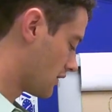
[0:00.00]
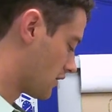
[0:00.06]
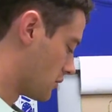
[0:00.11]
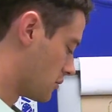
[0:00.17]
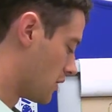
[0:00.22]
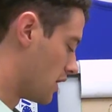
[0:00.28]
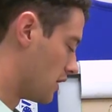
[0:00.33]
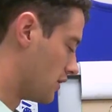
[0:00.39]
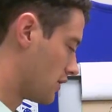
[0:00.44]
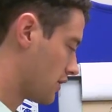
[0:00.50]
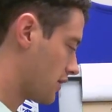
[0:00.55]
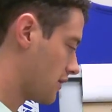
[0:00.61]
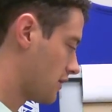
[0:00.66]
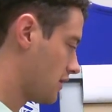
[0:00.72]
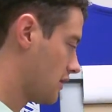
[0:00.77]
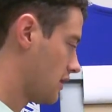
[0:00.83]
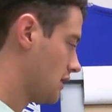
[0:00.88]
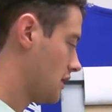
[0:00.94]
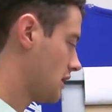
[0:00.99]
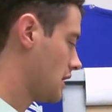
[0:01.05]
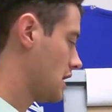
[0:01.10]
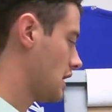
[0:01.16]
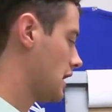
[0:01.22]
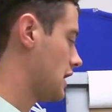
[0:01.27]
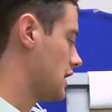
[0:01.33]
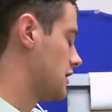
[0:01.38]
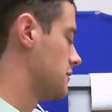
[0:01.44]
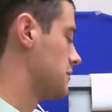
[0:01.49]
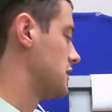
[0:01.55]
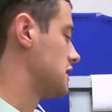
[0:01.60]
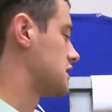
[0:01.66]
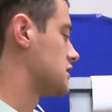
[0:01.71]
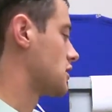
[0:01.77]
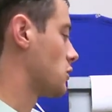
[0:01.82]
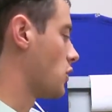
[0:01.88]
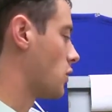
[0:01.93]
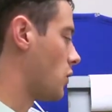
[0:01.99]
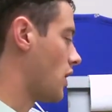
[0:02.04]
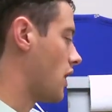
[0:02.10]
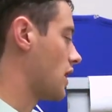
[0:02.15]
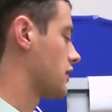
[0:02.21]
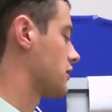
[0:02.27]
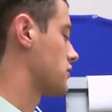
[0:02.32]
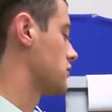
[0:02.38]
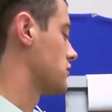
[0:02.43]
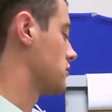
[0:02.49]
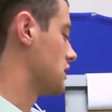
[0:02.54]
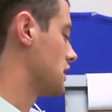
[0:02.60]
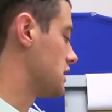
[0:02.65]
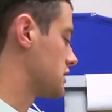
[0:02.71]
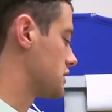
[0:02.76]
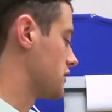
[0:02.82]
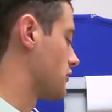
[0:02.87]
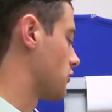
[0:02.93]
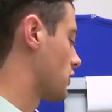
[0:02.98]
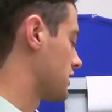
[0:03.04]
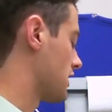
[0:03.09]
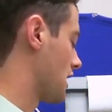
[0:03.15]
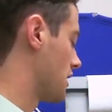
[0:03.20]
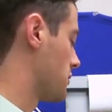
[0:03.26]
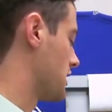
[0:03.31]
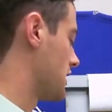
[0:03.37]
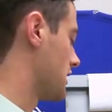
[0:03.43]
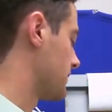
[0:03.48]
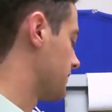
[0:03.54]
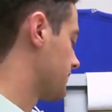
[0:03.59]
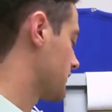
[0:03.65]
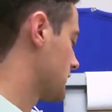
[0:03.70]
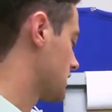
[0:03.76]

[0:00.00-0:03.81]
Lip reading: of the month. And so we'll walk through each of what they mean.